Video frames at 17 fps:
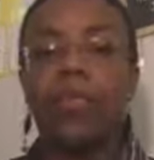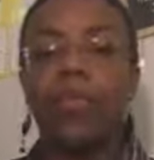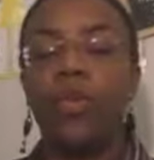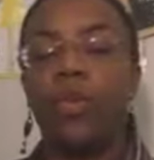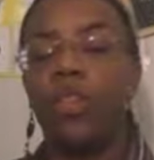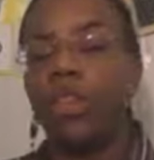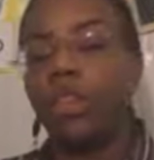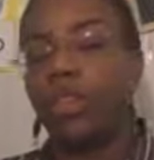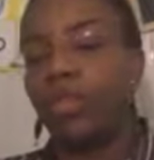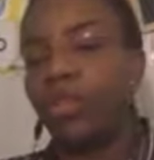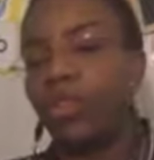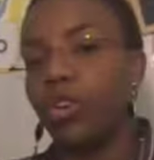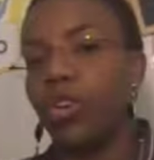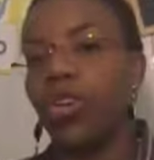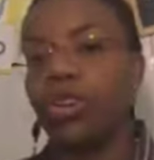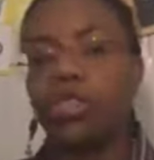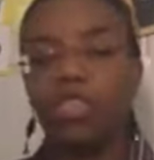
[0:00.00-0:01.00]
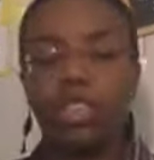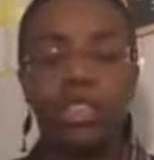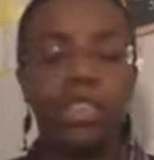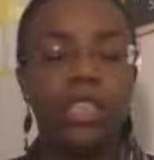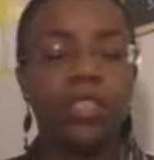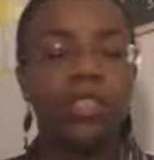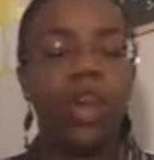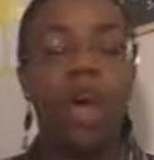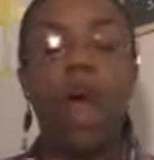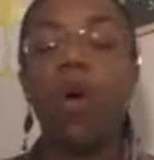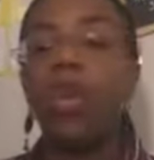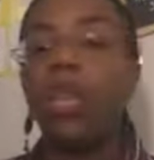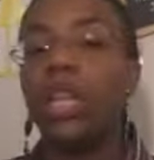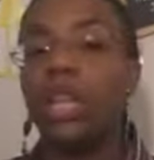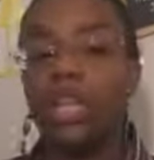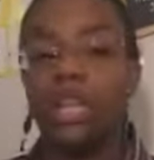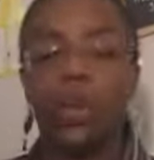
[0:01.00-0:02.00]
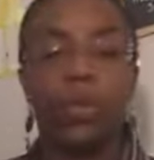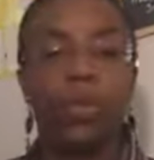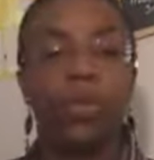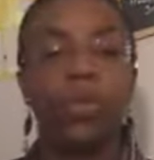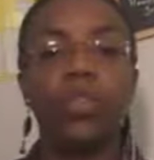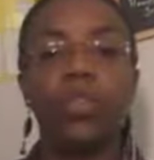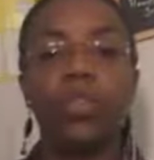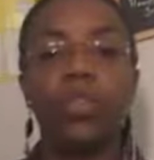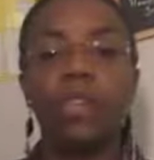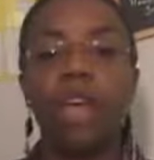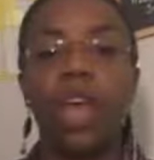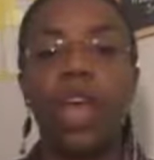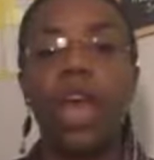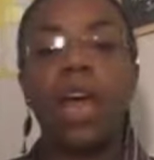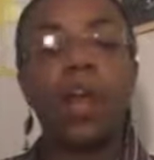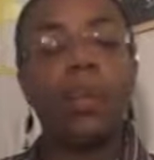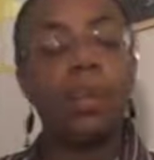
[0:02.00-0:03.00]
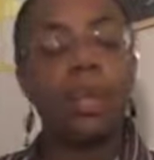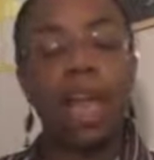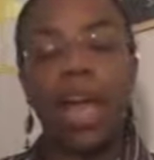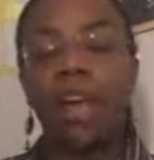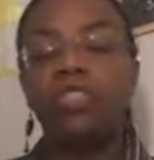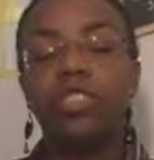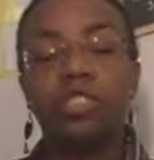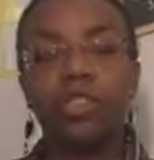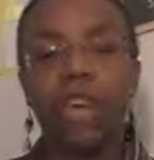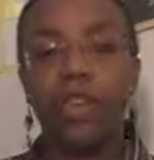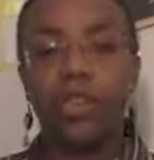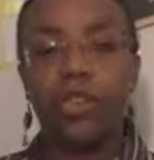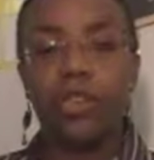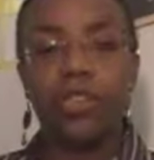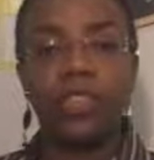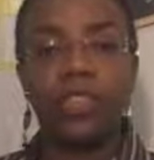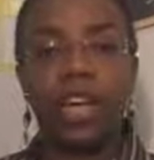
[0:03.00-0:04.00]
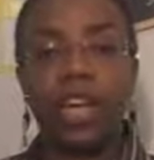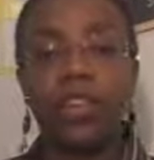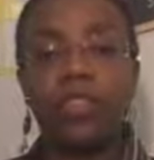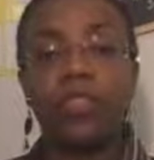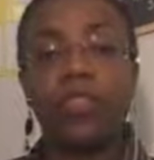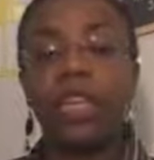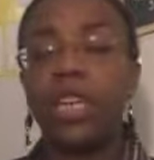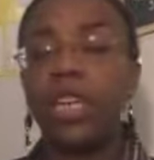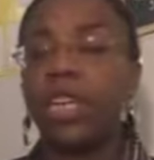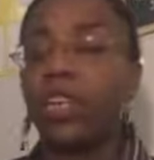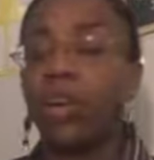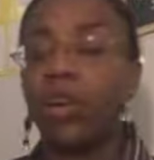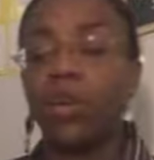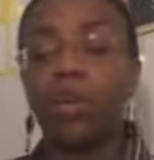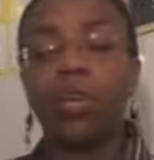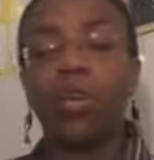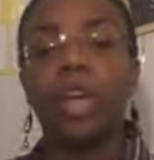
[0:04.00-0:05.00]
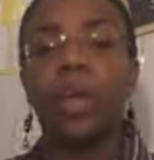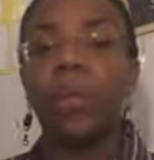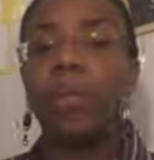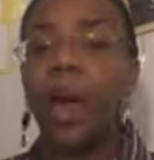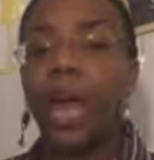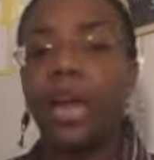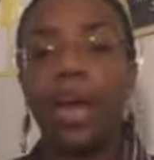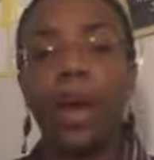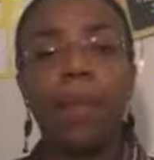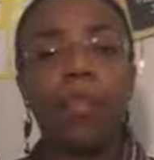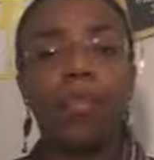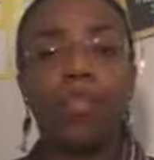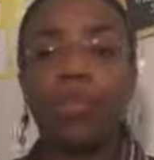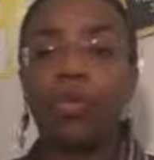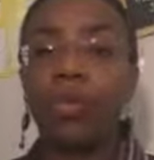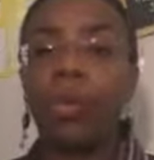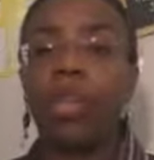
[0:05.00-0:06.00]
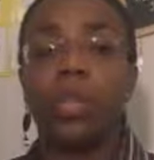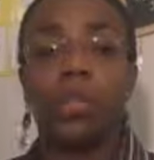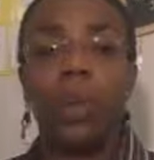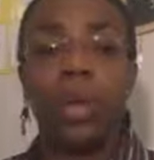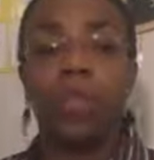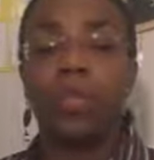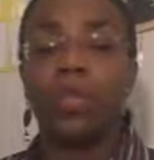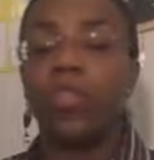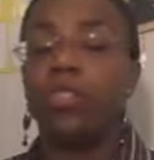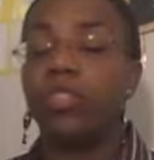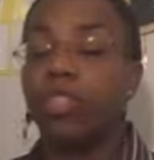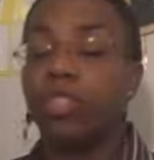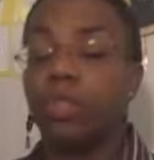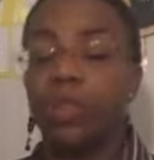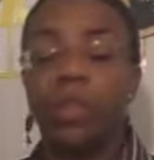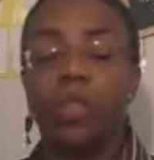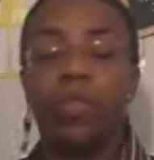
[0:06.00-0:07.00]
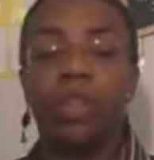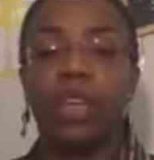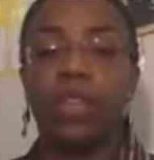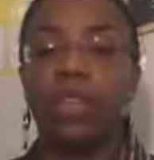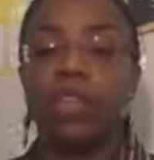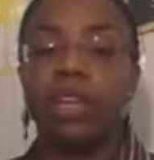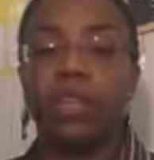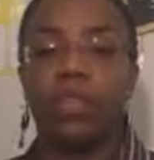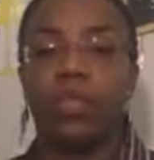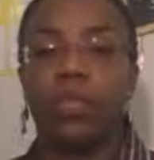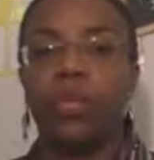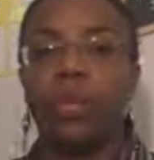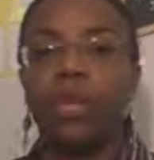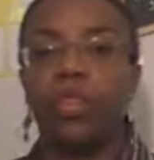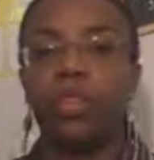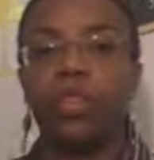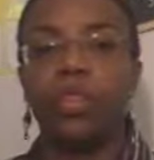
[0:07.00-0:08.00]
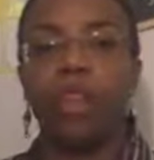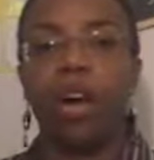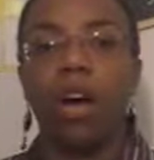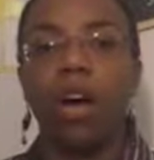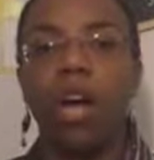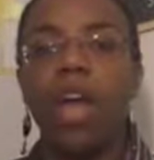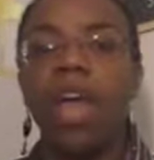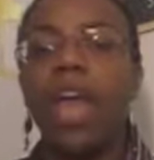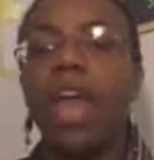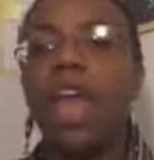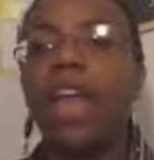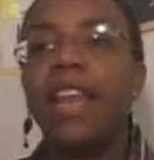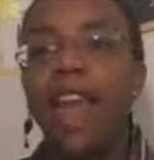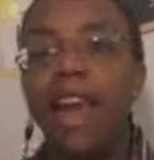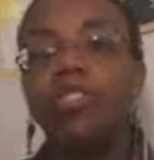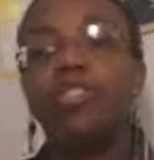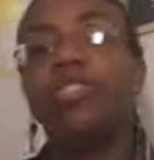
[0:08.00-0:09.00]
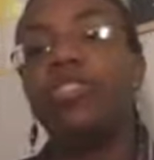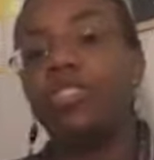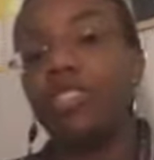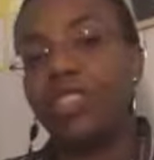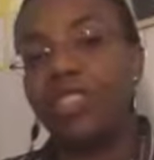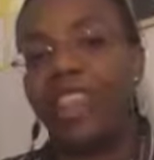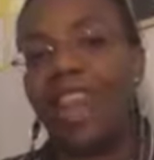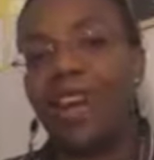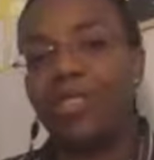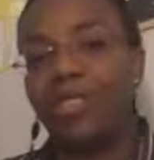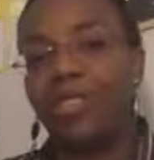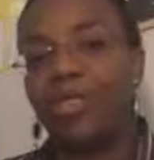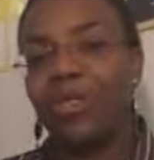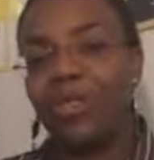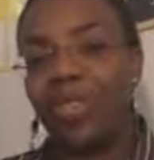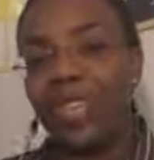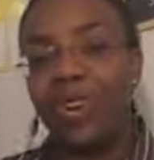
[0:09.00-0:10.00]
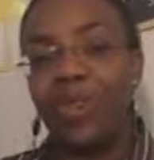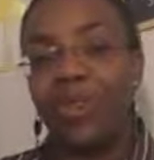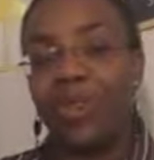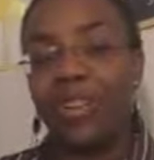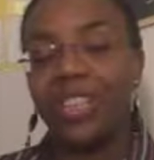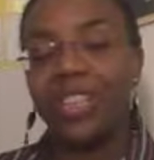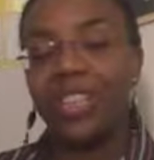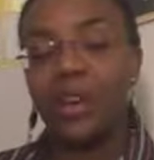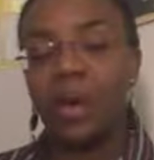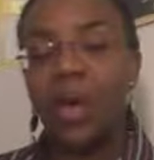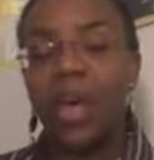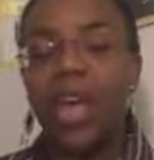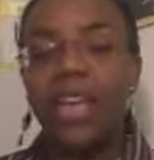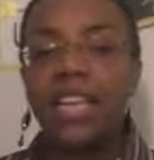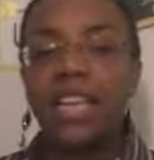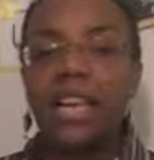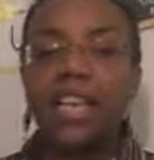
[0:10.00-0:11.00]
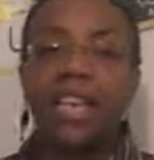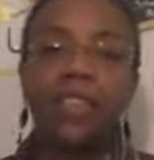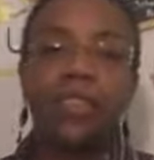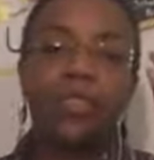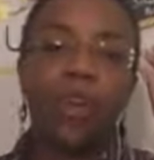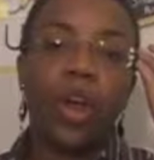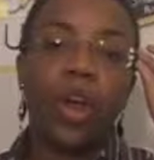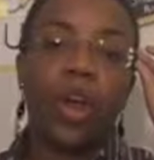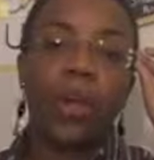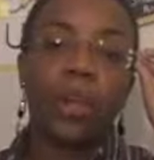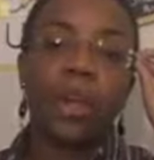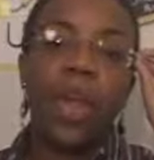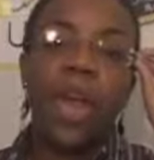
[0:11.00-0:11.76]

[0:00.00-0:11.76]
For the little girl, she eats only yogurt, and I'm glad she's out of her stage of eating yogurt and pineapples and toilet paper because she went through that stage way too long. And now she's just down to her yogurt. So yeah, good for her.